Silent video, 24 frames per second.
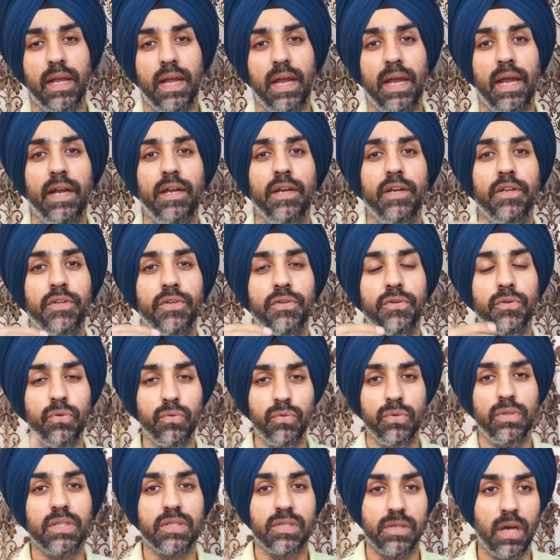and you
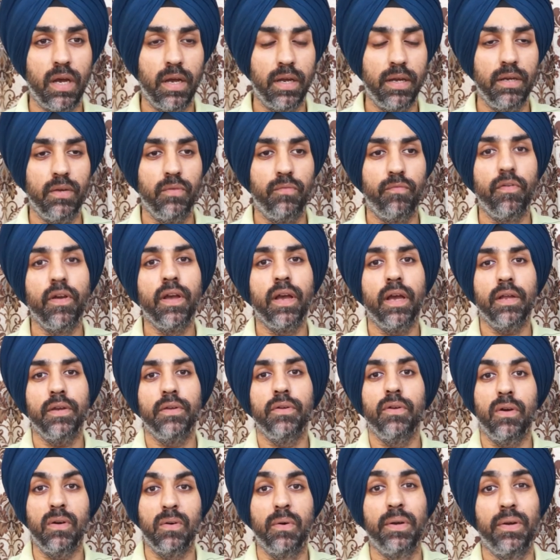decide where
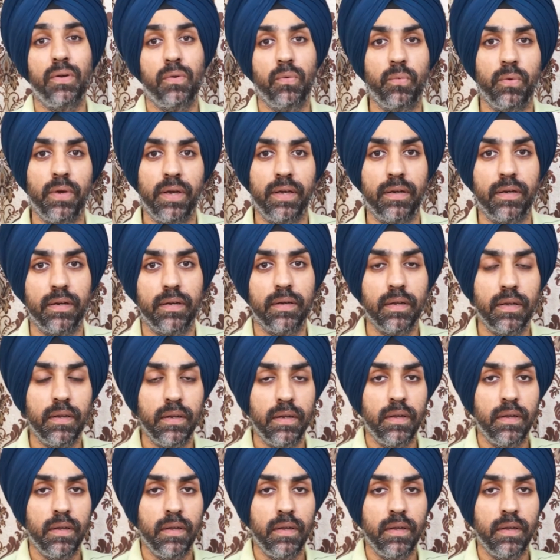you are going to wear it.